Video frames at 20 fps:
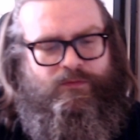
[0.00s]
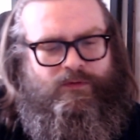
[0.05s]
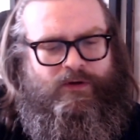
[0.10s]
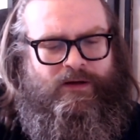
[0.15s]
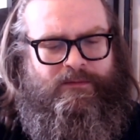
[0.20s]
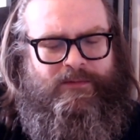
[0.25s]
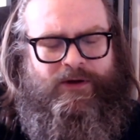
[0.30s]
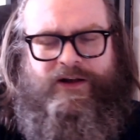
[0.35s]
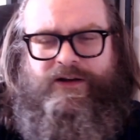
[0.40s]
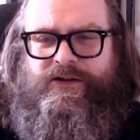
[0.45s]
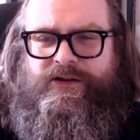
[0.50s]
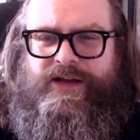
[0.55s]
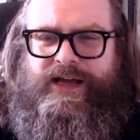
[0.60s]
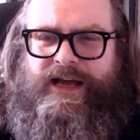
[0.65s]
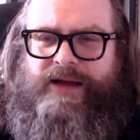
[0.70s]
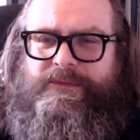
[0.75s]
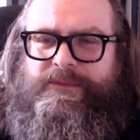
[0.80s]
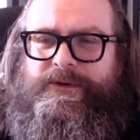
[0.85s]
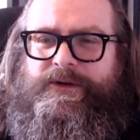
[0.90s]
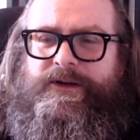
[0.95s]
I might look
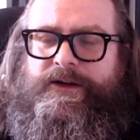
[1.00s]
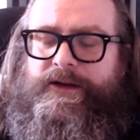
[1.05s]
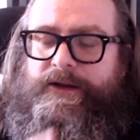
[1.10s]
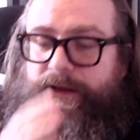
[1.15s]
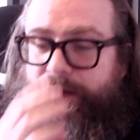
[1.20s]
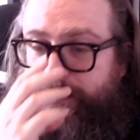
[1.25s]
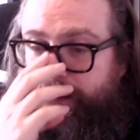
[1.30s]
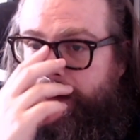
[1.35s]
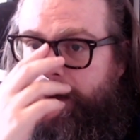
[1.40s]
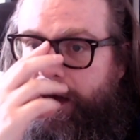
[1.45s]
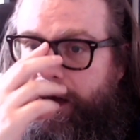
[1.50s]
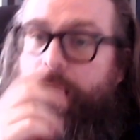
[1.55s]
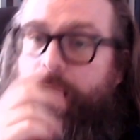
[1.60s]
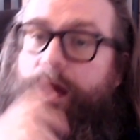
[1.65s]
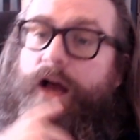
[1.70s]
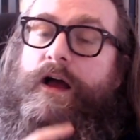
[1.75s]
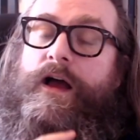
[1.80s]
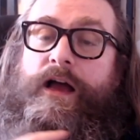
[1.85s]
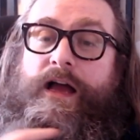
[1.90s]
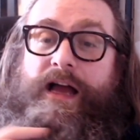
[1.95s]
out, but
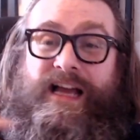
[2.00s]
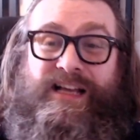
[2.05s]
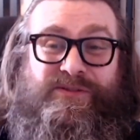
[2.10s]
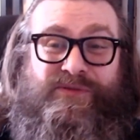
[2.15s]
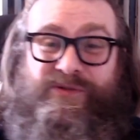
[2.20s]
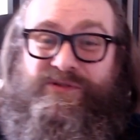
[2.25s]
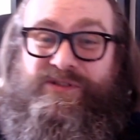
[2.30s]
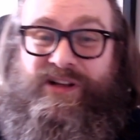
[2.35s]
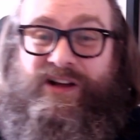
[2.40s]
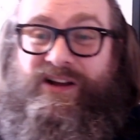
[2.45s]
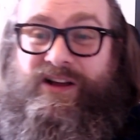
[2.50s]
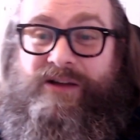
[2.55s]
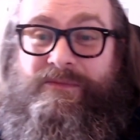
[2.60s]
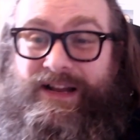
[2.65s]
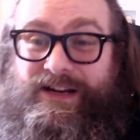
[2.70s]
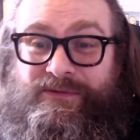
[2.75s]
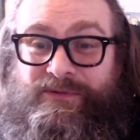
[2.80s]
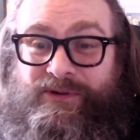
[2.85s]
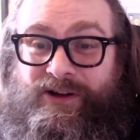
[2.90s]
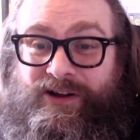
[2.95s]
as we all start going
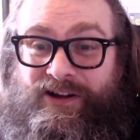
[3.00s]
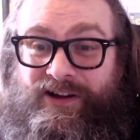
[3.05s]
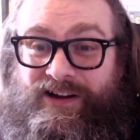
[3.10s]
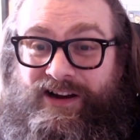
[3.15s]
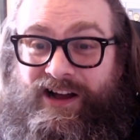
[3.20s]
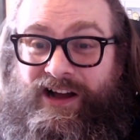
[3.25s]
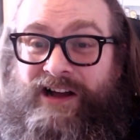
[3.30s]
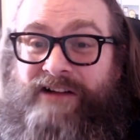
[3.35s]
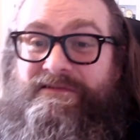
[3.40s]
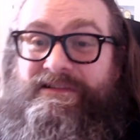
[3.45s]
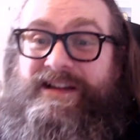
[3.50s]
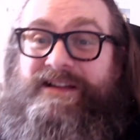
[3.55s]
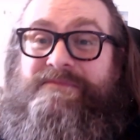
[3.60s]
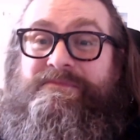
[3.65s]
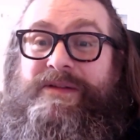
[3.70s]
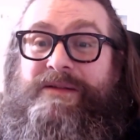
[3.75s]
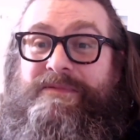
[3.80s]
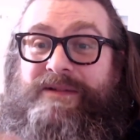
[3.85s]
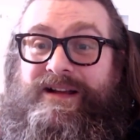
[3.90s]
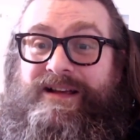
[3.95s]
back to work, I reckon
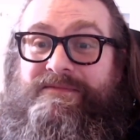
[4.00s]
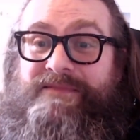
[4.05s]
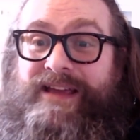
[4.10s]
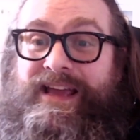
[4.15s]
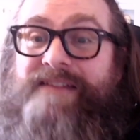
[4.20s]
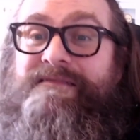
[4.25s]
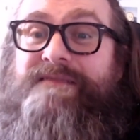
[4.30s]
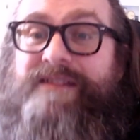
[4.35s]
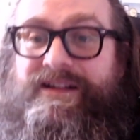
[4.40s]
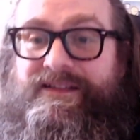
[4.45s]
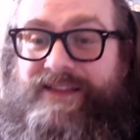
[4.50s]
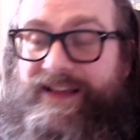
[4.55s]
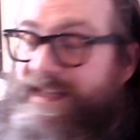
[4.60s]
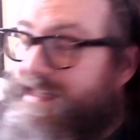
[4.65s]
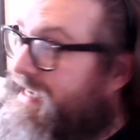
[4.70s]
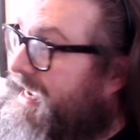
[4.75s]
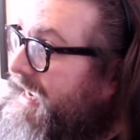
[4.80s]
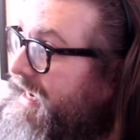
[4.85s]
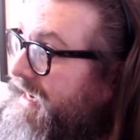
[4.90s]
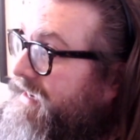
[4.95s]
people are going to be getting rid of their
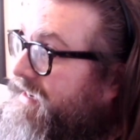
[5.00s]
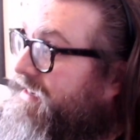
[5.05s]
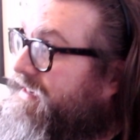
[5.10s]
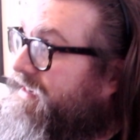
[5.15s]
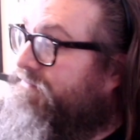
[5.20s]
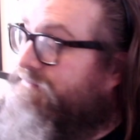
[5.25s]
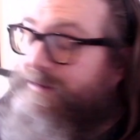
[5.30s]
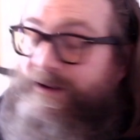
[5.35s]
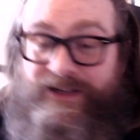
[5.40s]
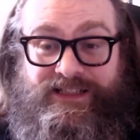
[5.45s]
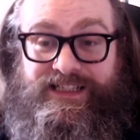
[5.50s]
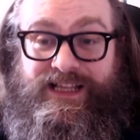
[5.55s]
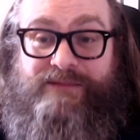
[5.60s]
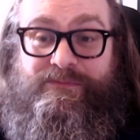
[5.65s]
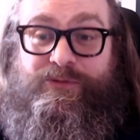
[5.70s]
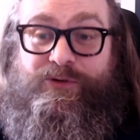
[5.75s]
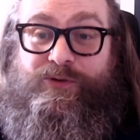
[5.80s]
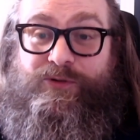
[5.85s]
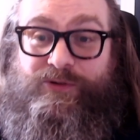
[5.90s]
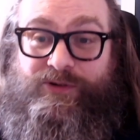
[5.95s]
tech because they're
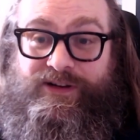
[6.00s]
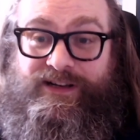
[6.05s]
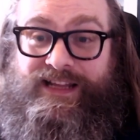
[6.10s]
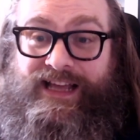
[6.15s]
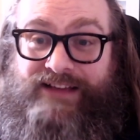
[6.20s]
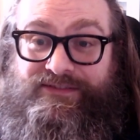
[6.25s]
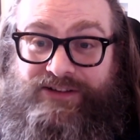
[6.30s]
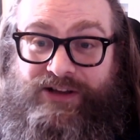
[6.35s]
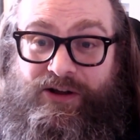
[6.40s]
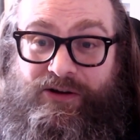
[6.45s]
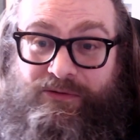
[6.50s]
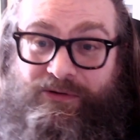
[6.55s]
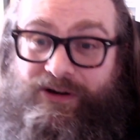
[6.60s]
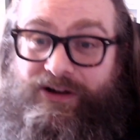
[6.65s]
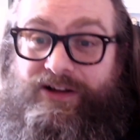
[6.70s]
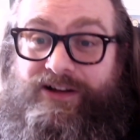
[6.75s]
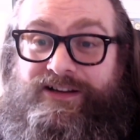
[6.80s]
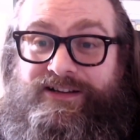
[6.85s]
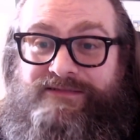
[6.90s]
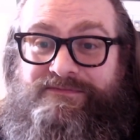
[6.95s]
bored and they have to go to
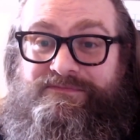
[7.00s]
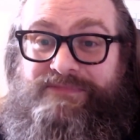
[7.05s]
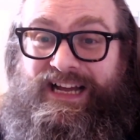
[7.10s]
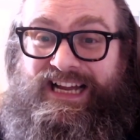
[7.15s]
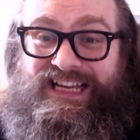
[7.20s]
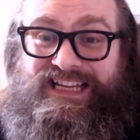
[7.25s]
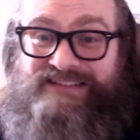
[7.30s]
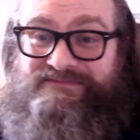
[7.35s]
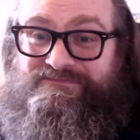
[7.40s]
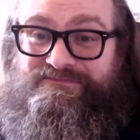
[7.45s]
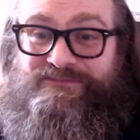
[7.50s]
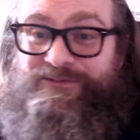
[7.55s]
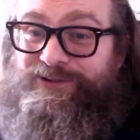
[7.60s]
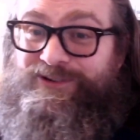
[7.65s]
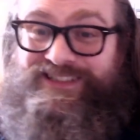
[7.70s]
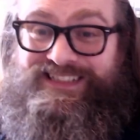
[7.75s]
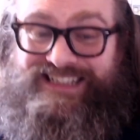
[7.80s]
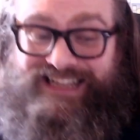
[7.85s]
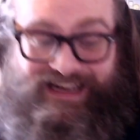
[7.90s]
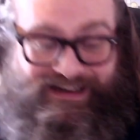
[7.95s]
work and pay more
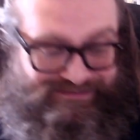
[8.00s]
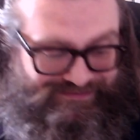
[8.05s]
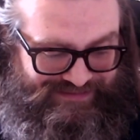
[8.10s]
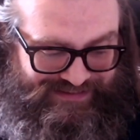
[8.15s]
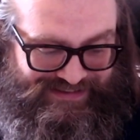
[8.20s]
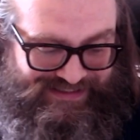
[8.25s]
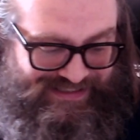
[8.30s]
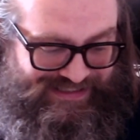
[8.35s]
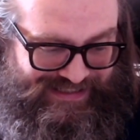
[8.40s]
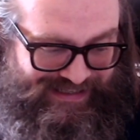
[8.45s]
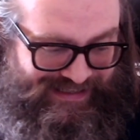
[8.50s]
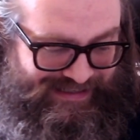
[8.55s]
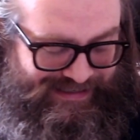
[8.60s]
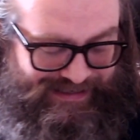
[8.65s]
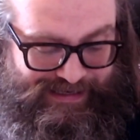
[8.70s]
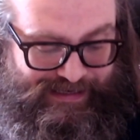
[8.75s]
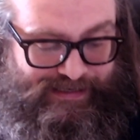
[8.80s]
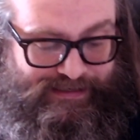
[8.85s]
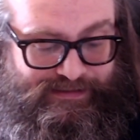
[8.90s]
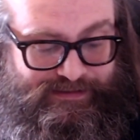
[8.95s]
stuff and shit.
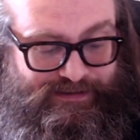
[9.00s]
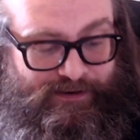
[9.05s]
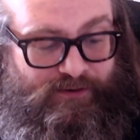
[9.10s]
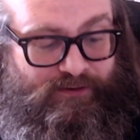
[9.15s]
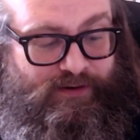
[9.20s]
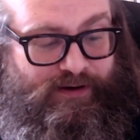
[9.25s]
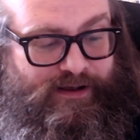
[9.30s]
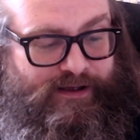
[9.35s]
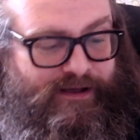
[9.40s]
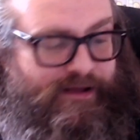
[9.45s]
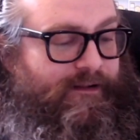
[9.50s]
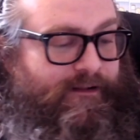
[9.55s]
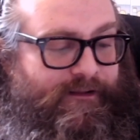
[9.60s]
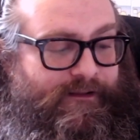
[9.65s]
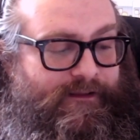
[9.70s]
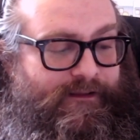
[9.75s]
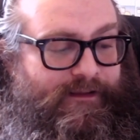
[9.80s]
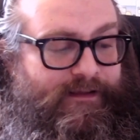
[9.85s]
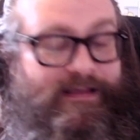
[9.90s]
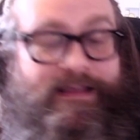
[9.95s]
So
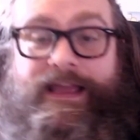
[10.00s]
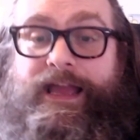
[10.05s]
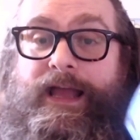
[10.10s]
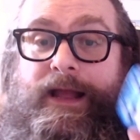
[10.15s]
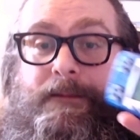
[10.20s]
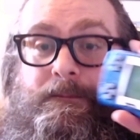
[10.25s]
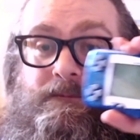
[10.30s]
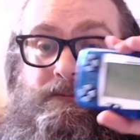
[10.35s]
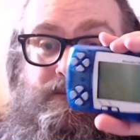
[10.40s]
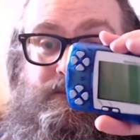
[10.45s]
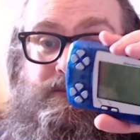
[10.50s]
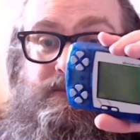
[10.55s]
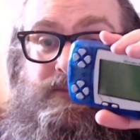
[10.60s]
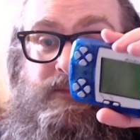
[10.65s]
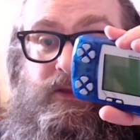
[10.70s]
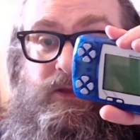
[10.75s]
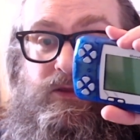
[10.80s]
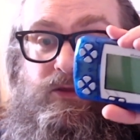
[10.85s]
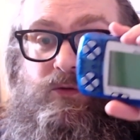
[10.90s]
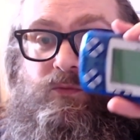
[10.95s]
yeah,
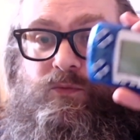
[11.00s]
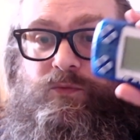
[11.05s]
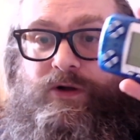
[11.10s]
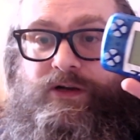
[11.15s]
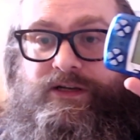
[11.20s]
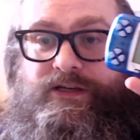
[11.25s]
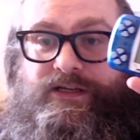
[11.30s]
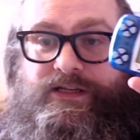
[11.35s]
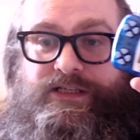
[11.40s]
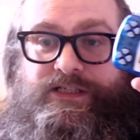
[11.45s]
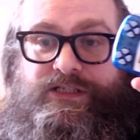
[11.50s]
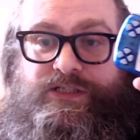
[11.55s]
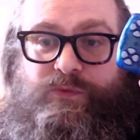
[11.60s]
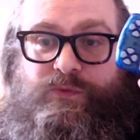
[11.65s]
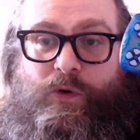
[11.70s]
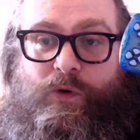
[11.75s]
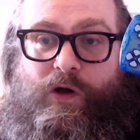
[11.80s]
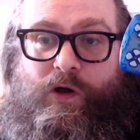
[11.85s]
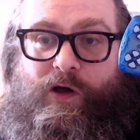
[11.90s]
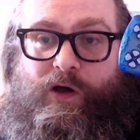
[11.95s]
the
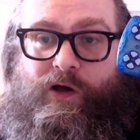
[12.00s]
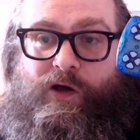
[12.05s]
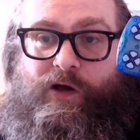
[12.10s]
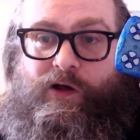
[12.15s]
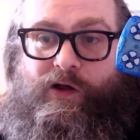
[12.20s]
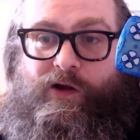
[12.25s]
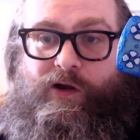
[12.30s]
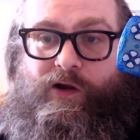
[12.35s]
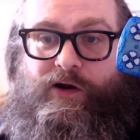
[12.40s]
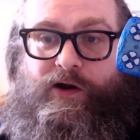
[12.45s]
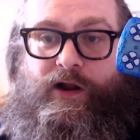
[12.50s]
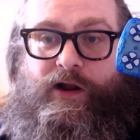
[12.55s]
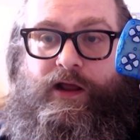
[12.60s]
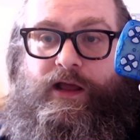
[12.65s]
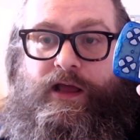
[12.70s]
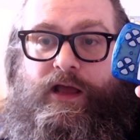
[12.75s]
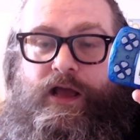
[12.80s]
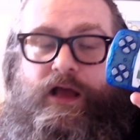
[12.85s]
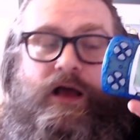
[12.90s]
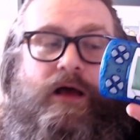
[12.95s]
Wonderswan
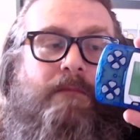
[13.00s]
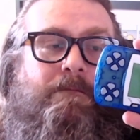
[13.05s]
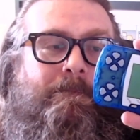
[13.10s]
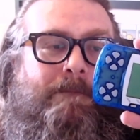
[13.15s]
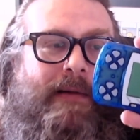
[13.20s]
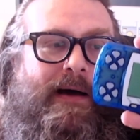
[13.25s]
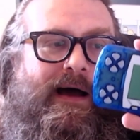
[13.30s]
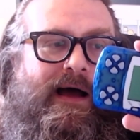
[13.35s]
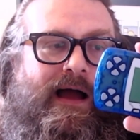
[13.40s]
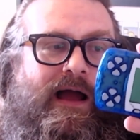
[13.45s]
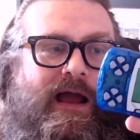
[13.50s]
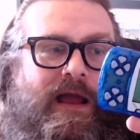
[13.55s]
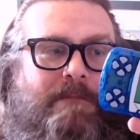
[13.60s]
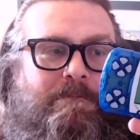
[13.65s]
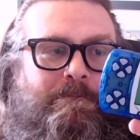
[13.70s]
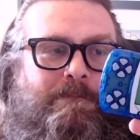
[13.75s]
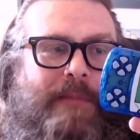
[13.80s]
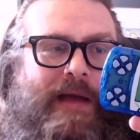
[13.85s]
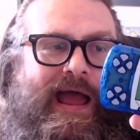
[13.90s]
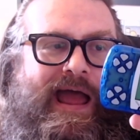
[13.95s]
by
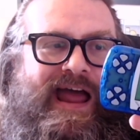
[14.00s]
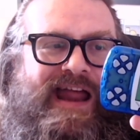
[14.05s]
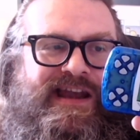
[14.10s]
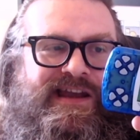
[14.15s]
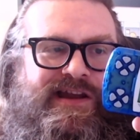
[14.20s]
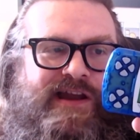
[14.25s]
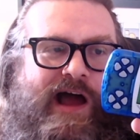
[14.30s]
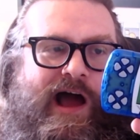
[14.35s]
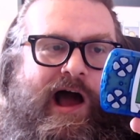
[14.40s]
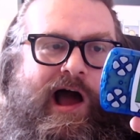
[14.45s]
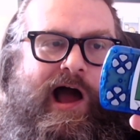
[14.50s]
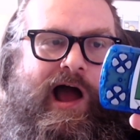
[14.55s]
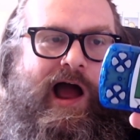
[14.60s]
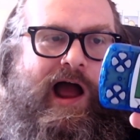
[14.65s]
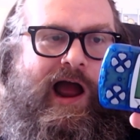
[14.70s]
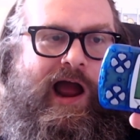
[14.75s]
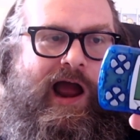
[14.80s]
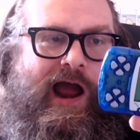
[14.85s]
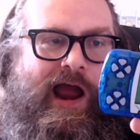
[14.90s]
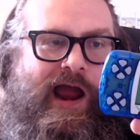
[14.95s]

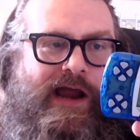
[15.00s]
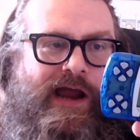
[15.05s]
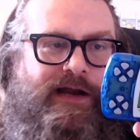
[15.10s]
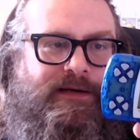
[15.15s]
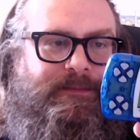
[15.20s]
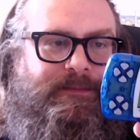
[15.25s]
Bandai.